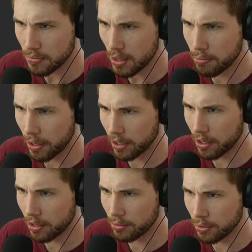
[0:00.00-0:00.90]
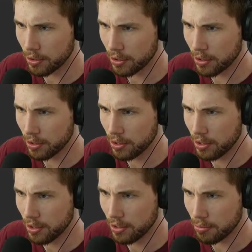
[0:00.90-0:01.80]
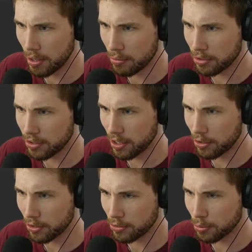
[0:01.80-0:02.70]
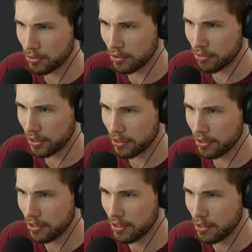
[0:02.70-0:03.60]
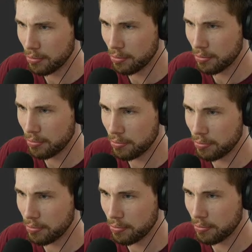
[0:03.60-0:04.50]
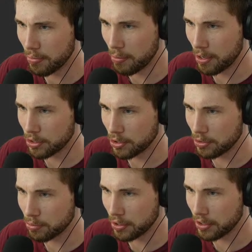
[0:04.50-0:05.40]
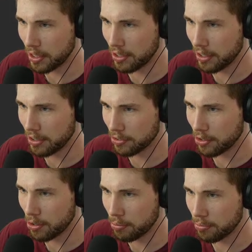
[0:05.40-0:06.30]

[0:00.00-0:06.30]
But I kind of want to be able to tell on a specific... Maybe I should just print it out and just copy.